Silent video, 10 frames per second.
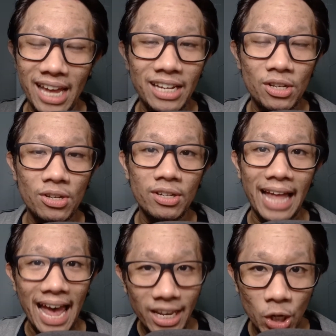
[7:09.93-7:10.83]
and it could
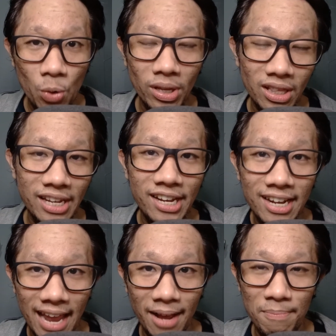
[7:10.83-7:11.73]
adequately
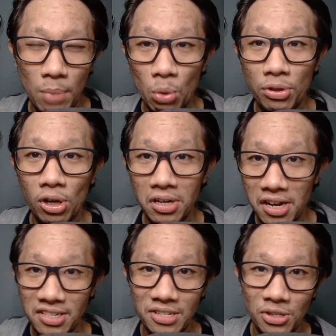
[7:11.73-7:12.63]
connect both
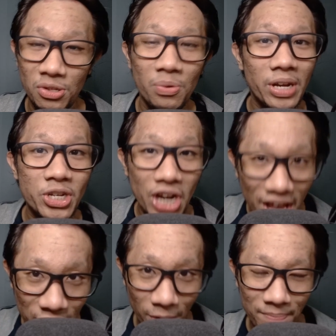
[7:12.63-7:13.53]
clauses to each
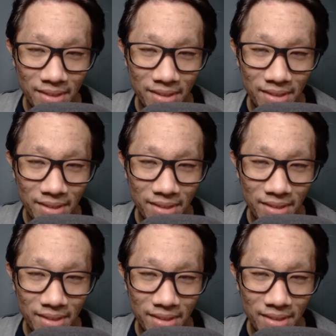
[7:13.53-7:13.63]
other.